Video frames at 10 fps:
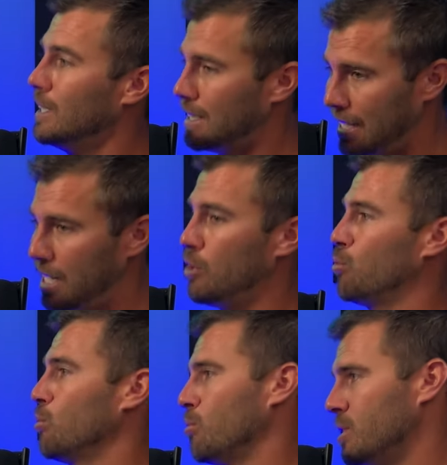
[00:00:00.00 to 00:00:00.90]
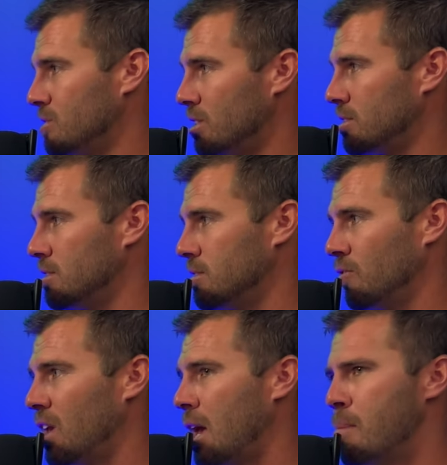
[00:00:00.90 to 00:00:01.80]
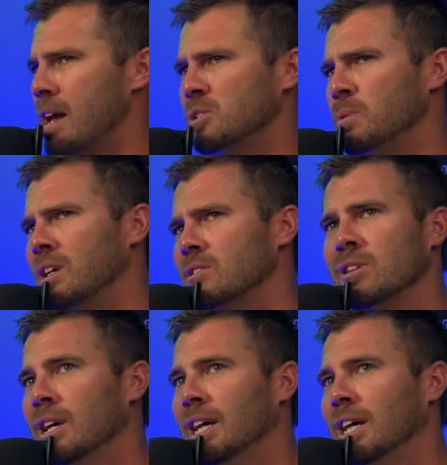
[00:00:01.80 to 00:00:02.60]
getting through the resistance of K-bands, because